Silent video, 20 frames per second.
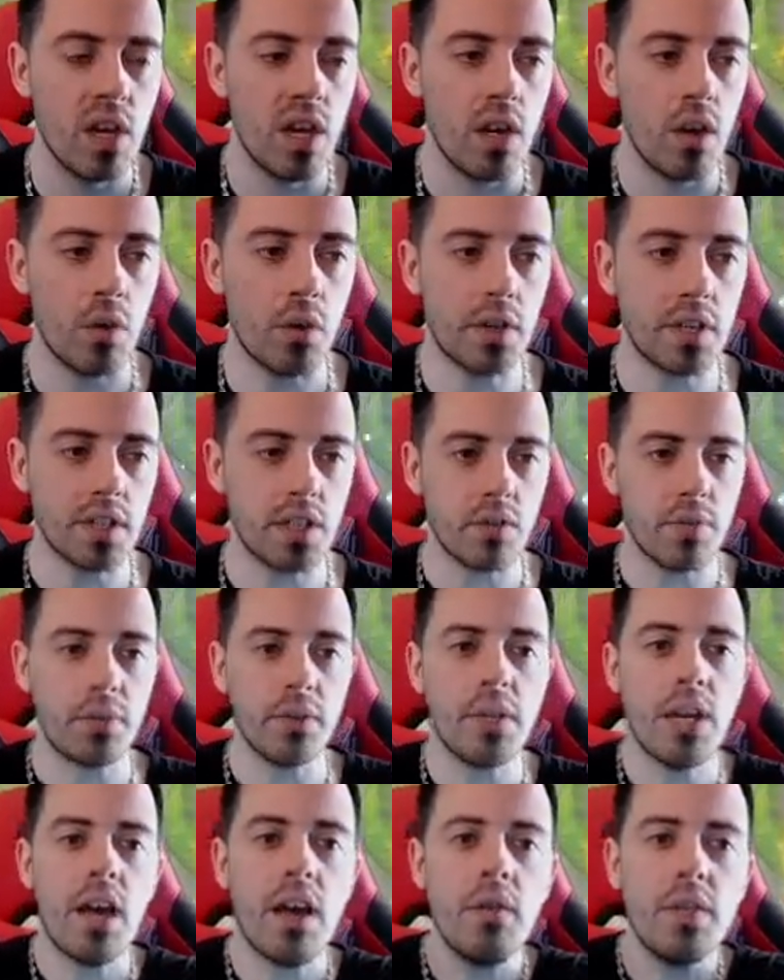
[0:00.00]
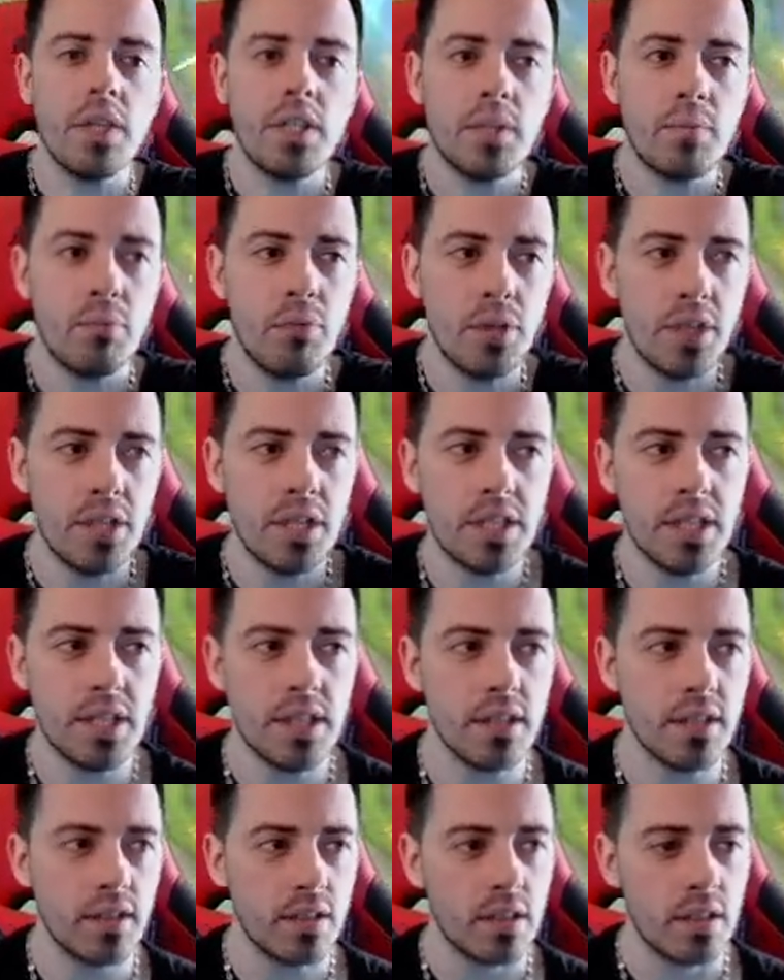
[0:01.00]
Okay, so for now it's pretty
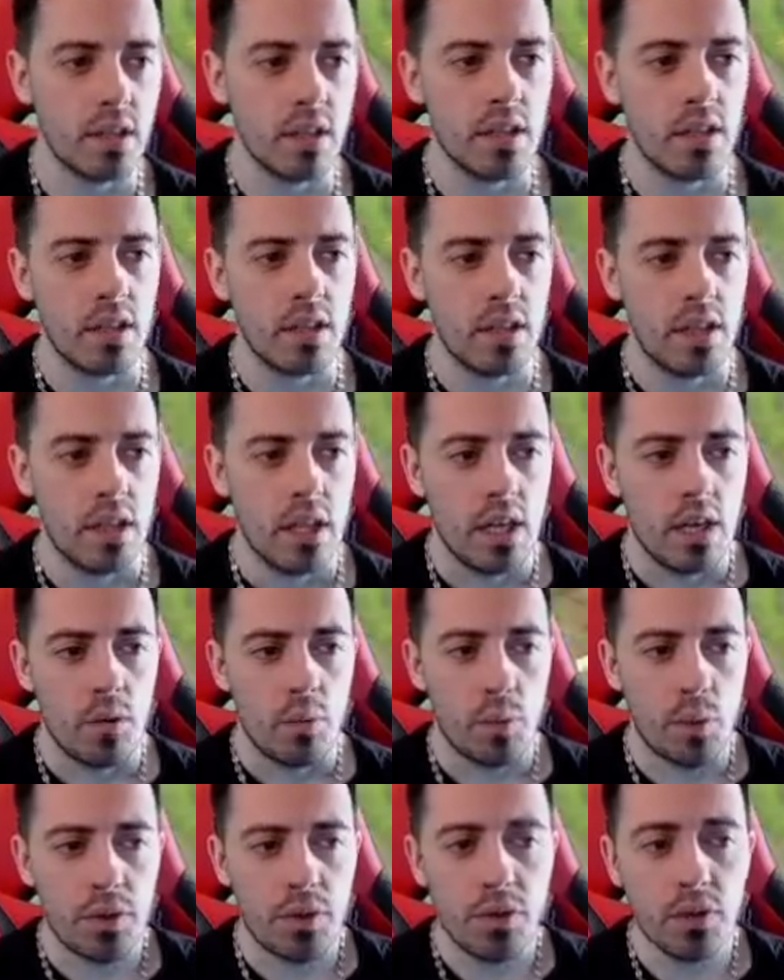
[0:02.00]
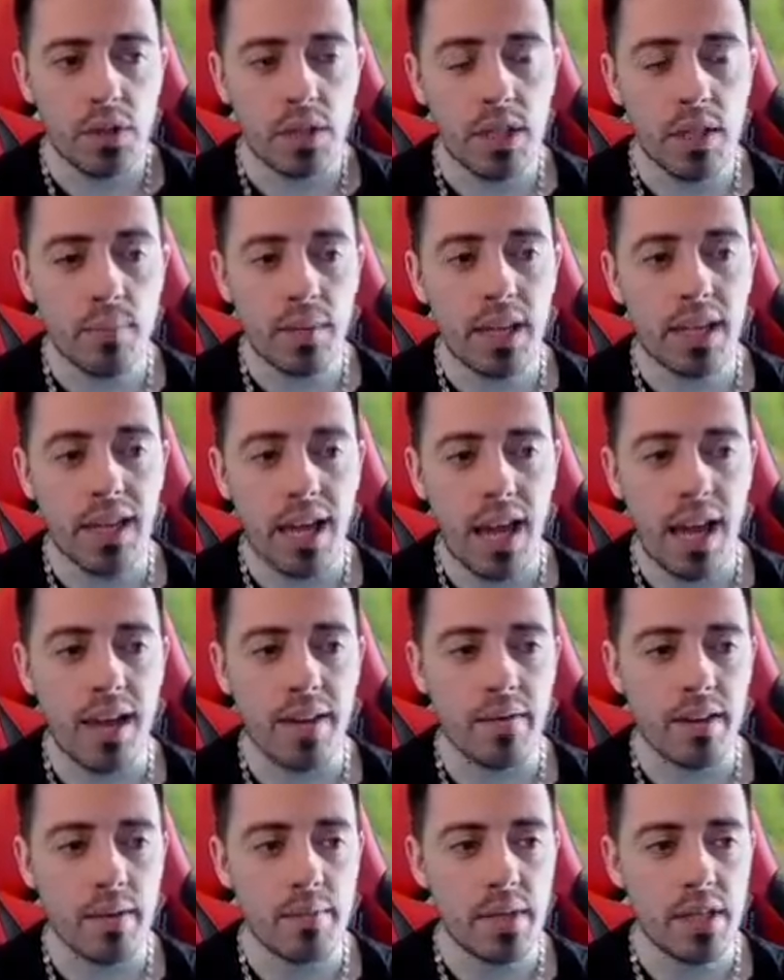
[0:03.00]
easy with the team I
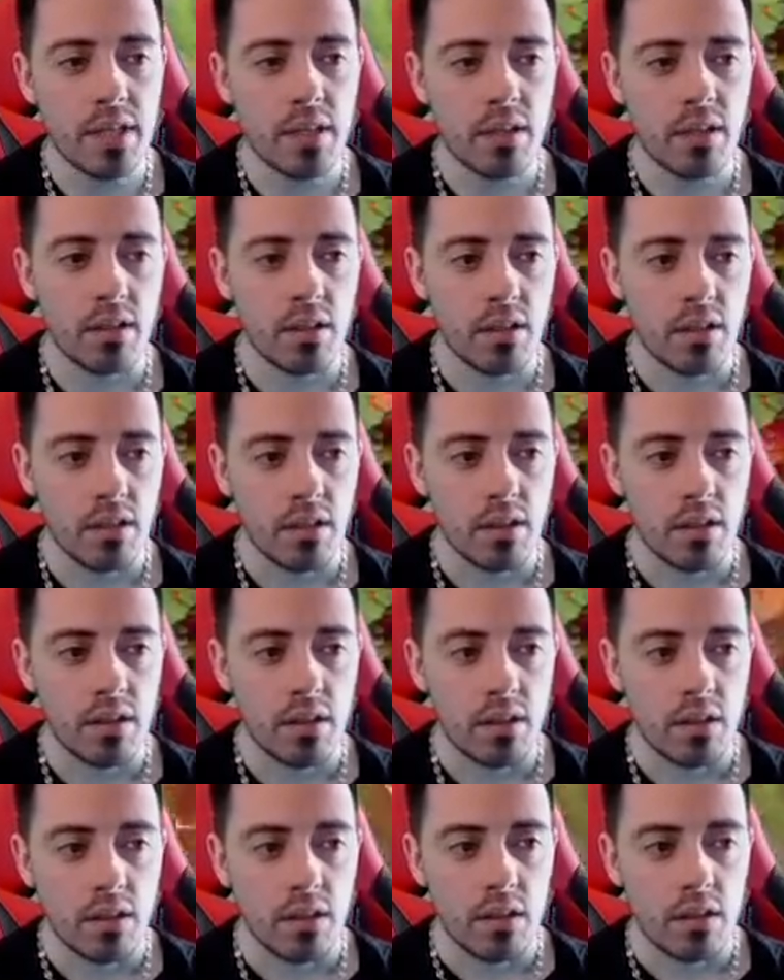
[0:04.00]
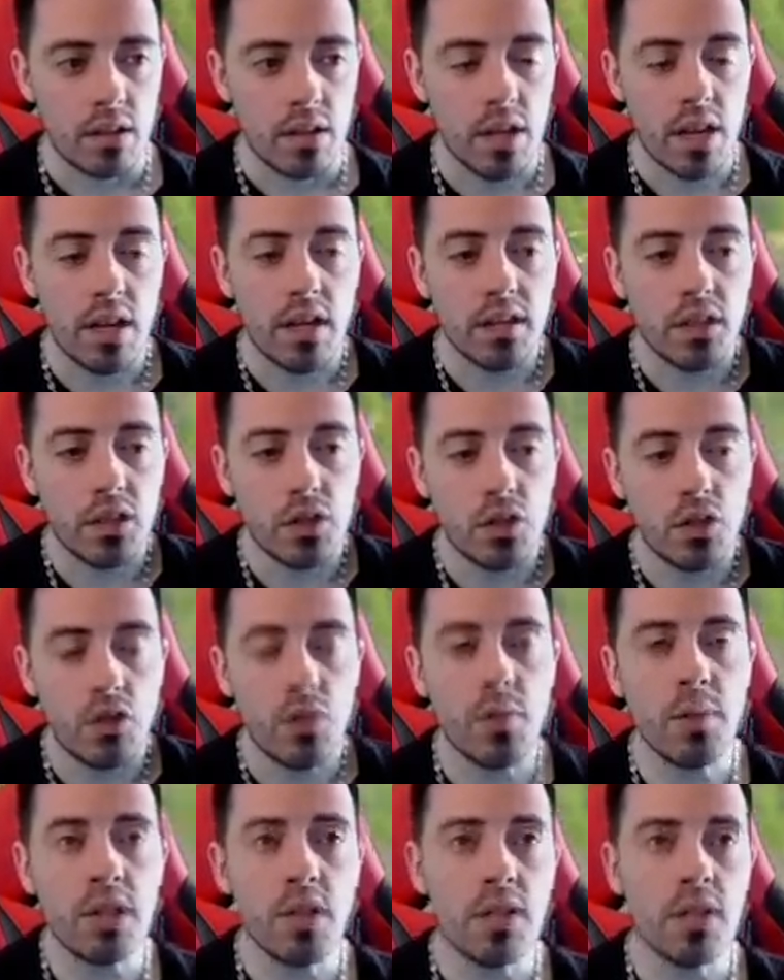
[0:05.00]
have, I mean. Yeah, it's
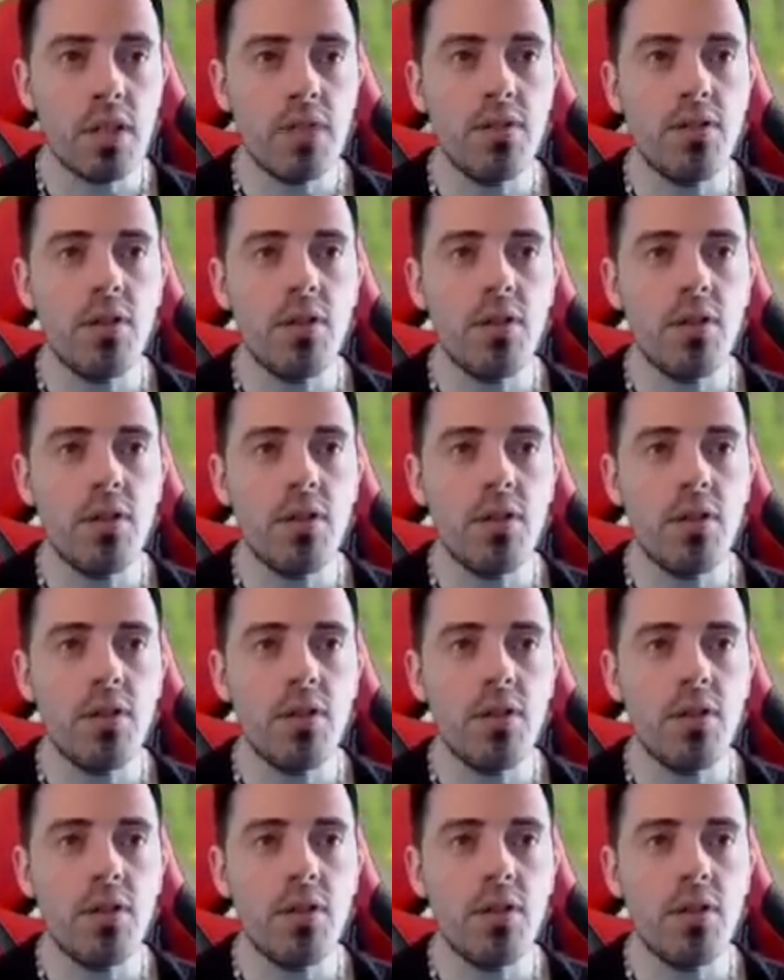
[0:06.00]
sure because if